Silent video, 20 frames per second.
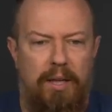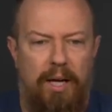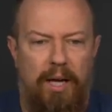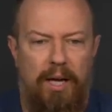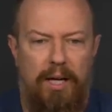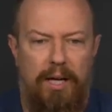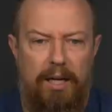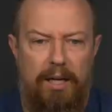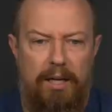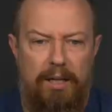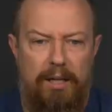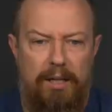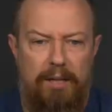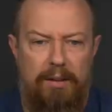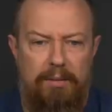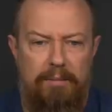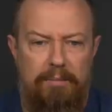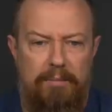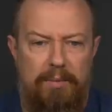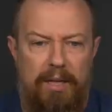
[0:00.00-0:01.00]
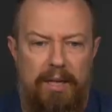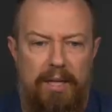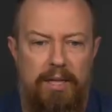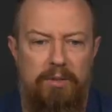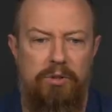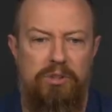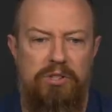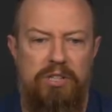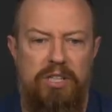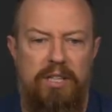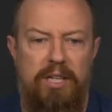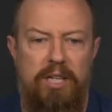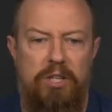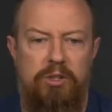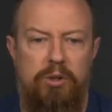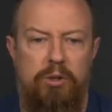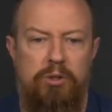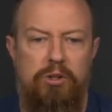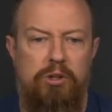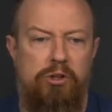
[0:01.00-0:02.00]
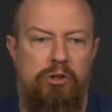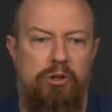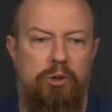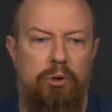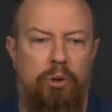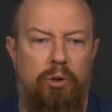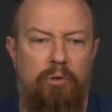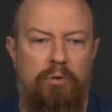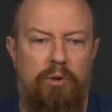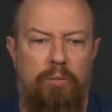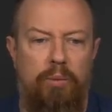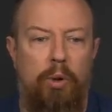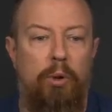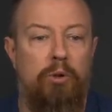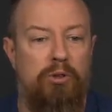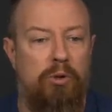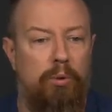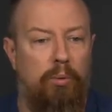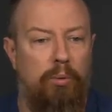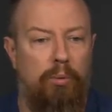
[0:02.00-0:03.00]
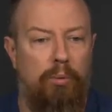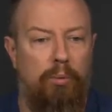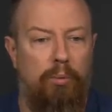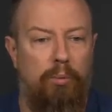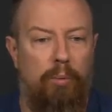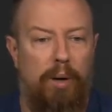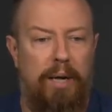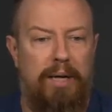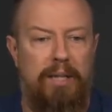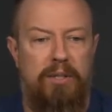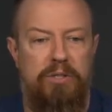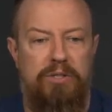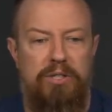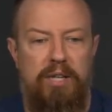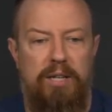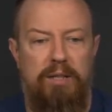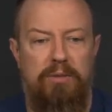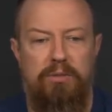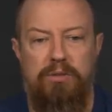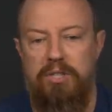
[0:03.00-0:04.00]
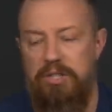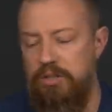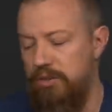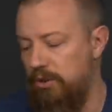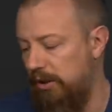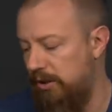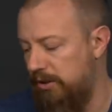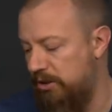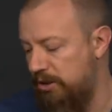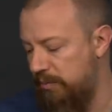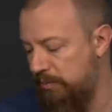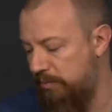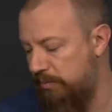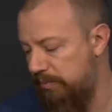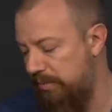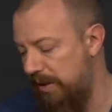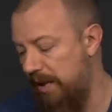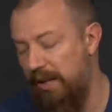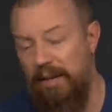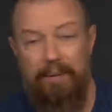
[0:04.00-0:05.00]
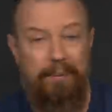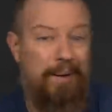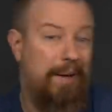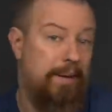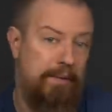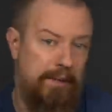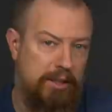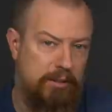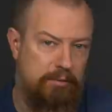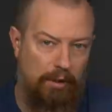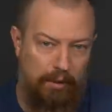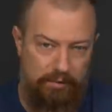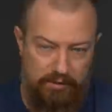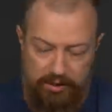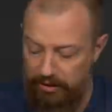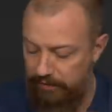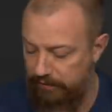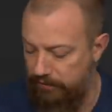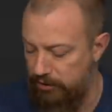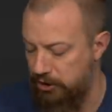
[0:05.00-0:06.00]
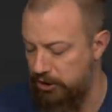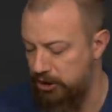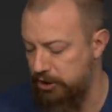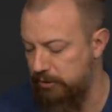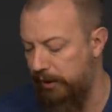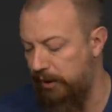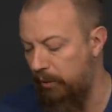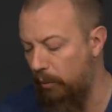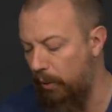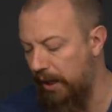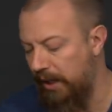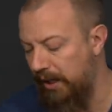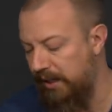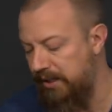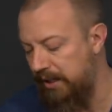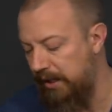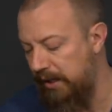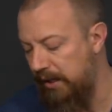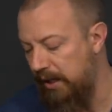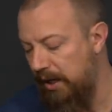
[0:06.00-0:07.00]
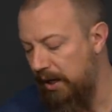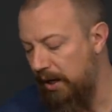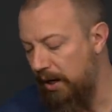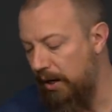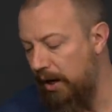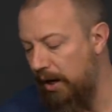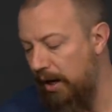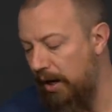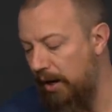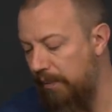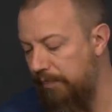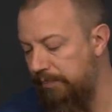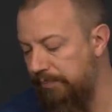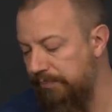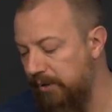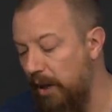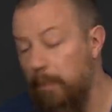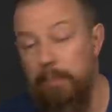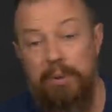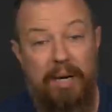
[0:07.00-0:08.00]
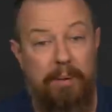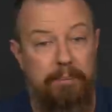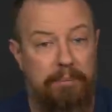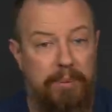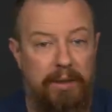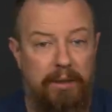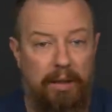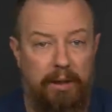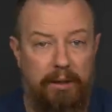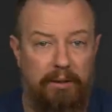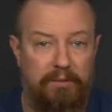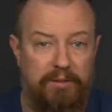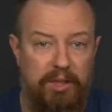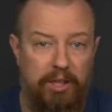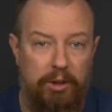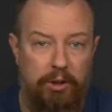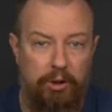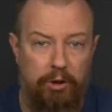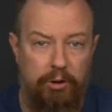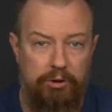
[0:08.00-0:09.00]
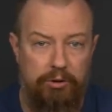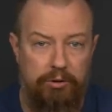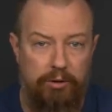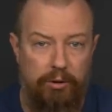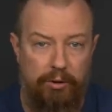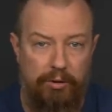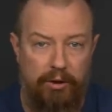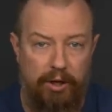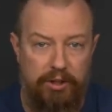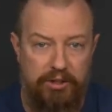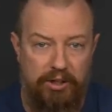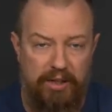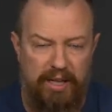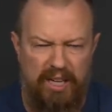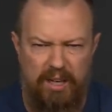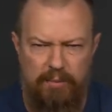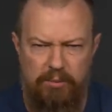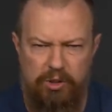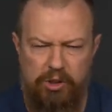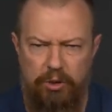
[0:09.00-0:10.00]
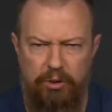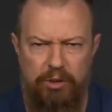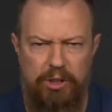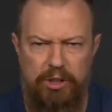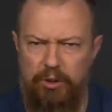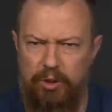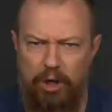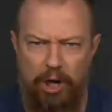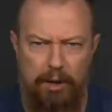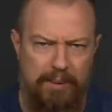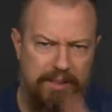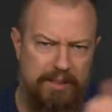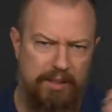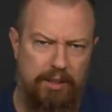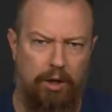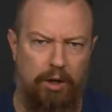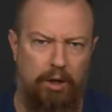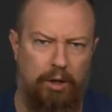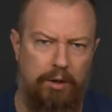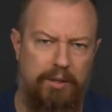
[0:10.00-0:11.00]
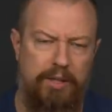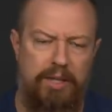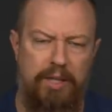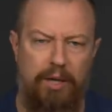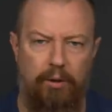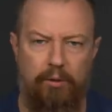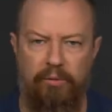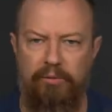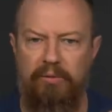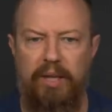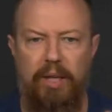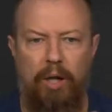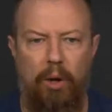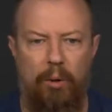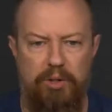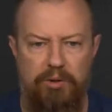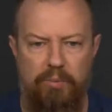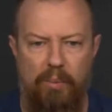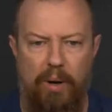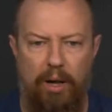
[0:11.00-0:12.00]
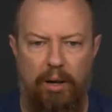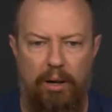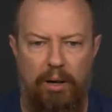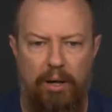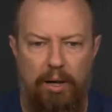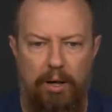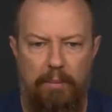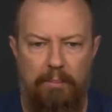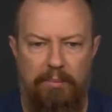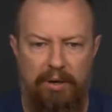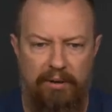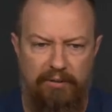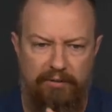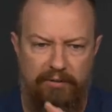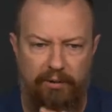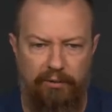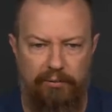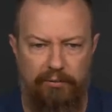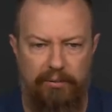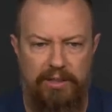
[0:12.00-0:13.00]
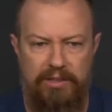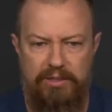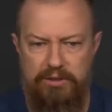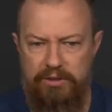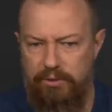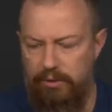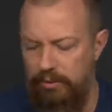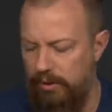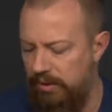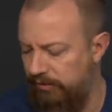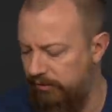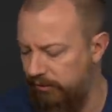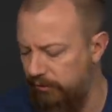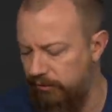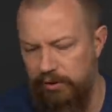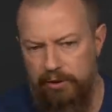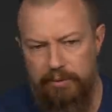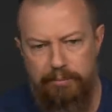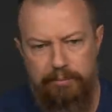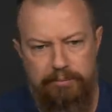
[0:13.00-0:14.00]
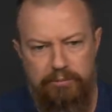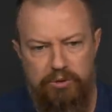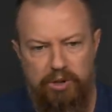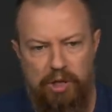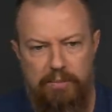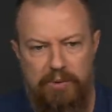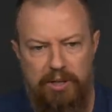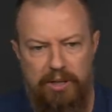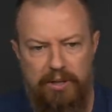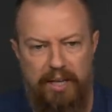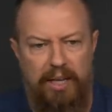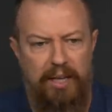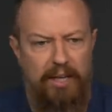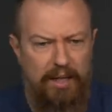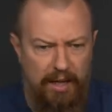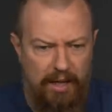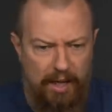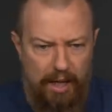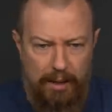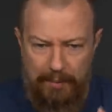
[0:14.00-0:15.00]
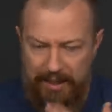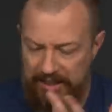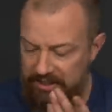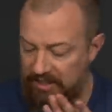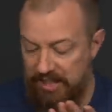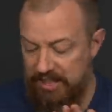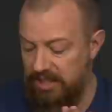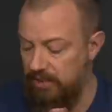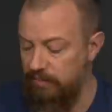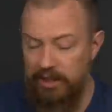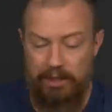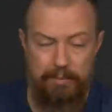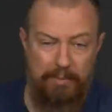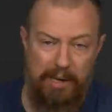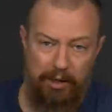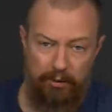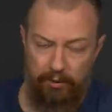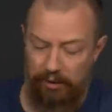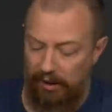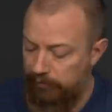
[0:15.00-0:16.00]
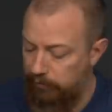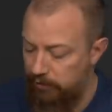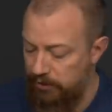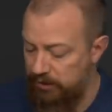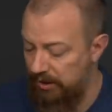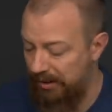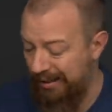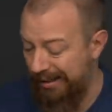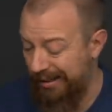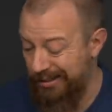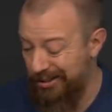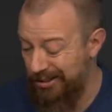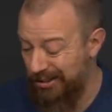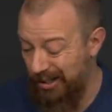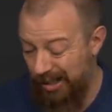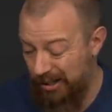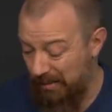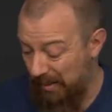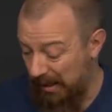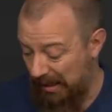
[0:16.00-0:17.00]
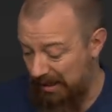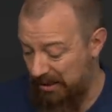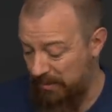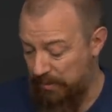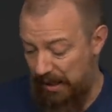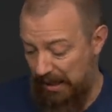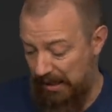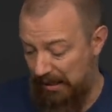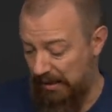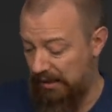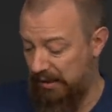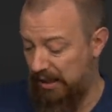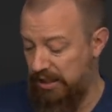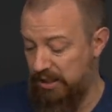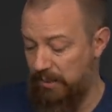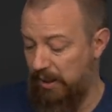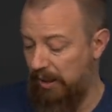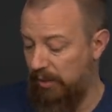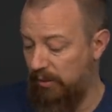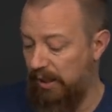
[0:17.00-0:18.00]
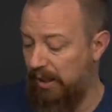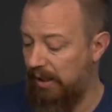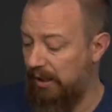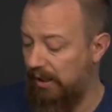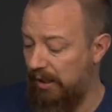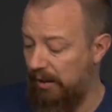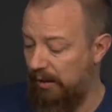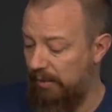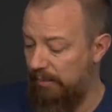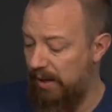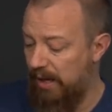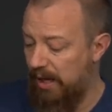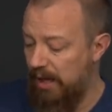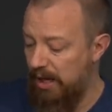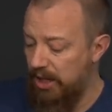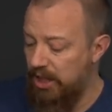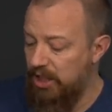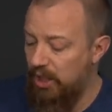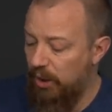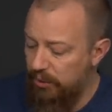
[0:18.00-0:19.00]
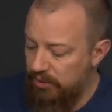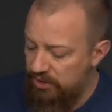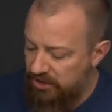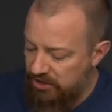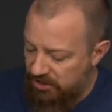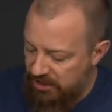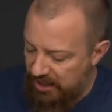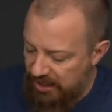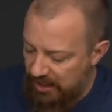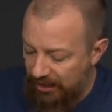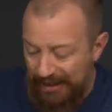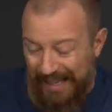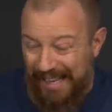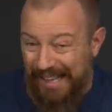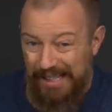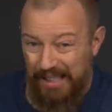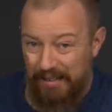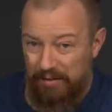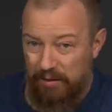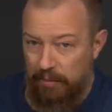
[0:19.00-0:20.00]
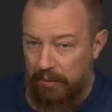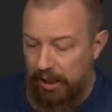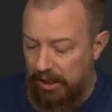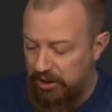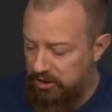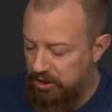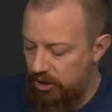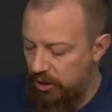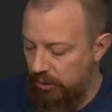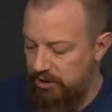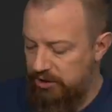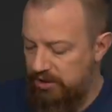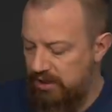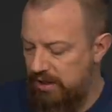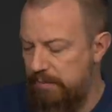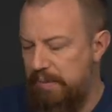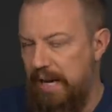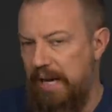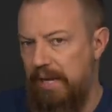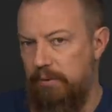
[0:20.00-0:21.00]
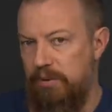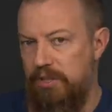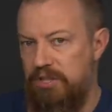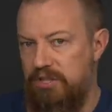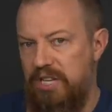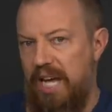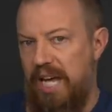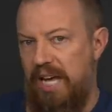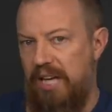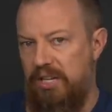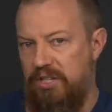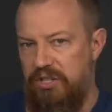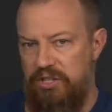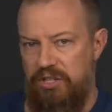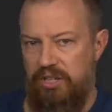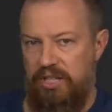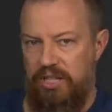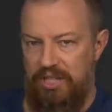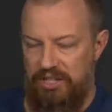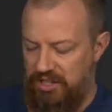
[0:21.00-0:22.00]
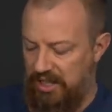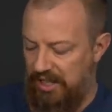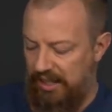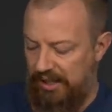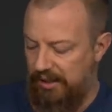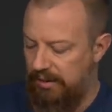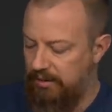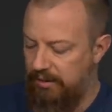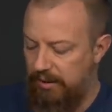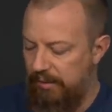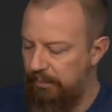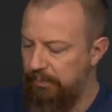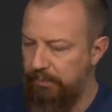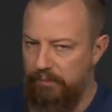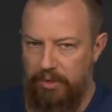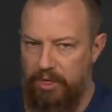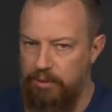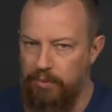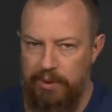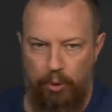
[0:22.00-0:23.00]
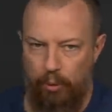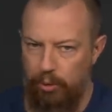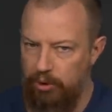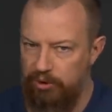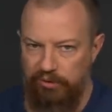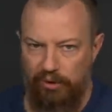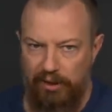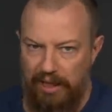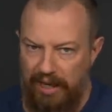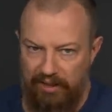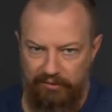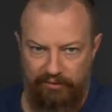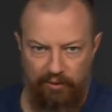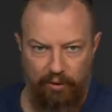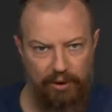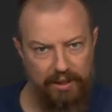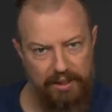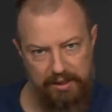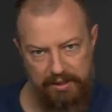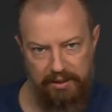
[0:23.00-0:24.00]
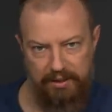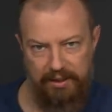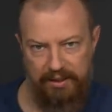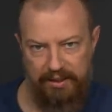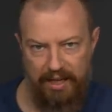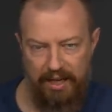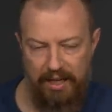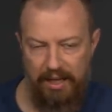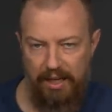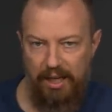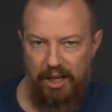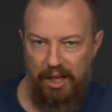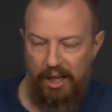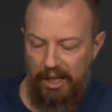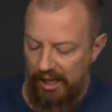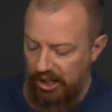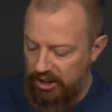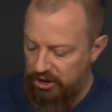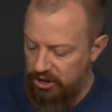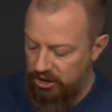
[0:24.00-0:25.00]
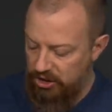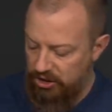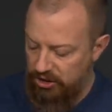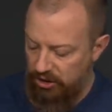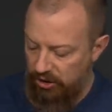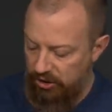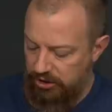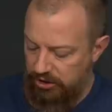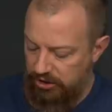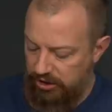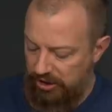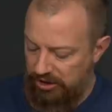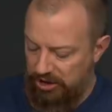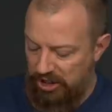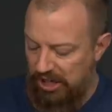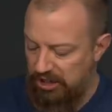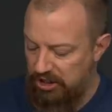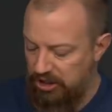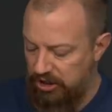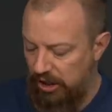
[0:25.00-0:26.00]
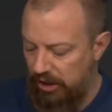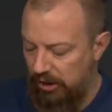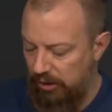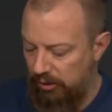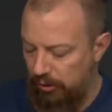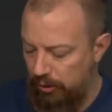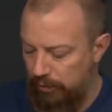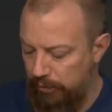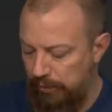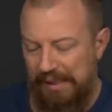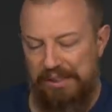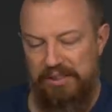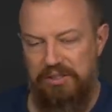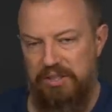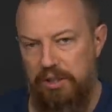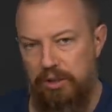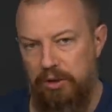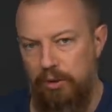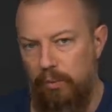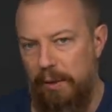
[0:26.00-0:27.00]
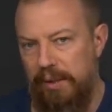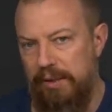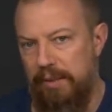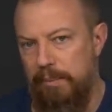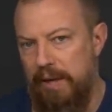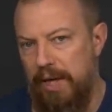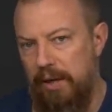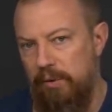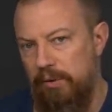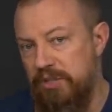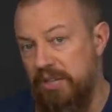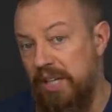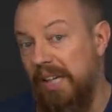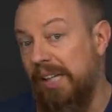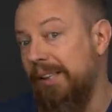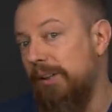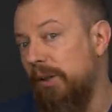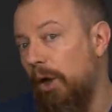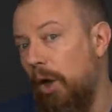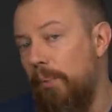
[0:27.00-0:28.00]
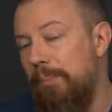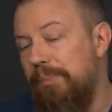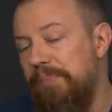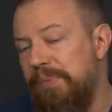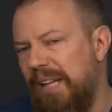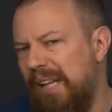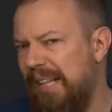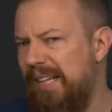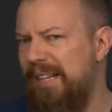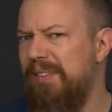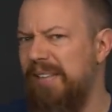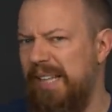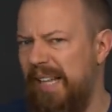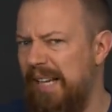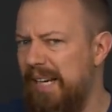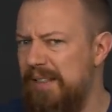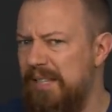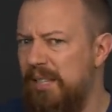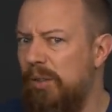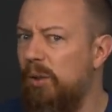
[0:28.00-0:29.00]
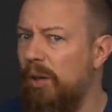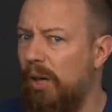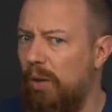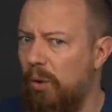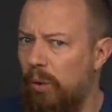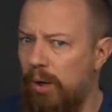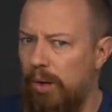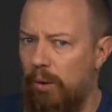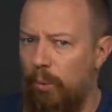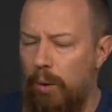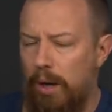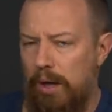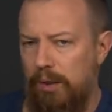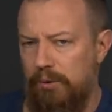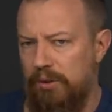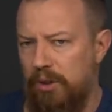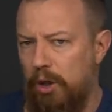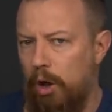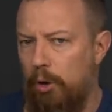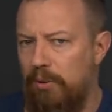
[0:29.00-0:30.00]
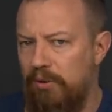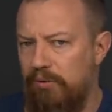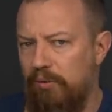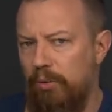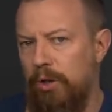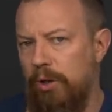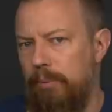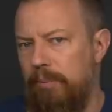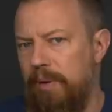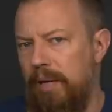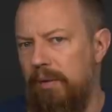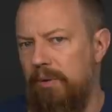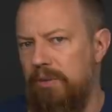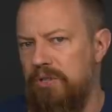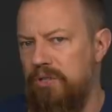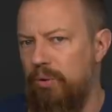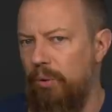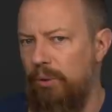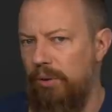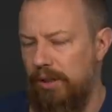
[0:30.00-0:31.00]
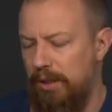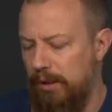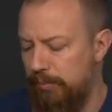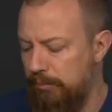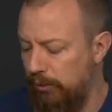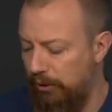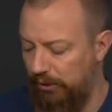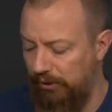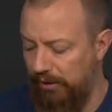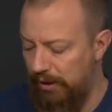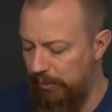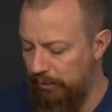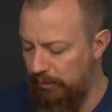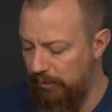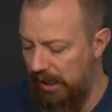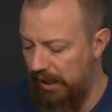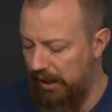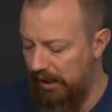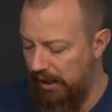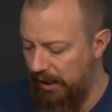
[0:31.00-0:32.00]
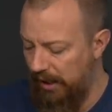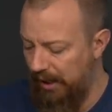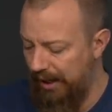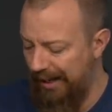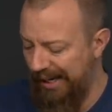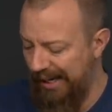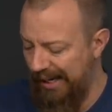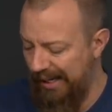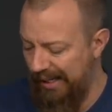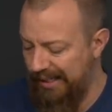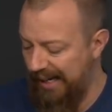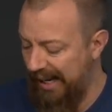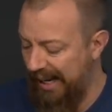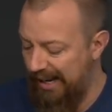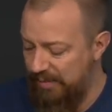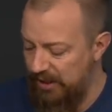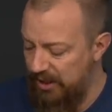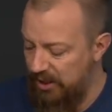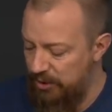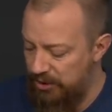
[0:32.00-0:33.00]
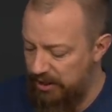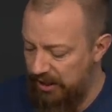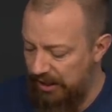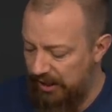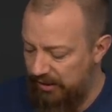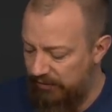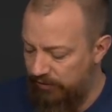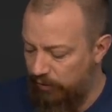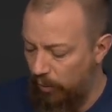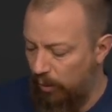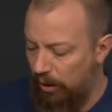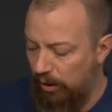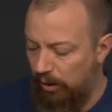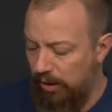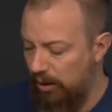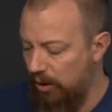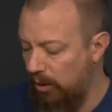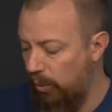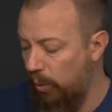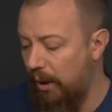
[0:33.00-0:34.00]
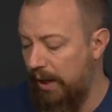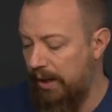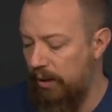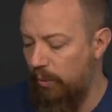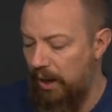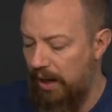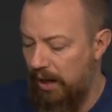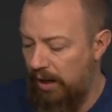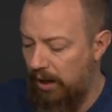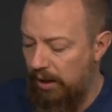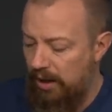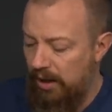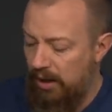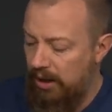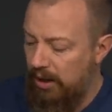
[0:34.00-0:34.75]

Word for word: Um, interesting that I chose the Shure over the Rode. So why do you say interesting, Sol? It just, and I, obviously I've just explained why I did, um, but I'd be, I'd love to hear your, your thoughts on that. And I'm sure that you commented on the other video as well, but feel free to, uh, feel free to chime in on that. And Mike's asking about the battery life, which I think I just talked about. It's been, it's been great. Um, you don't see on any of the mics, you don't see a battery status is in, three quarters full, half full, anything like that. It just starts, it changes color or blinks at you when the battery's getting low. And even then, I think you got quite a while to go before your battery is totally kaput. But uh, yeah, I've been using it for quite a while.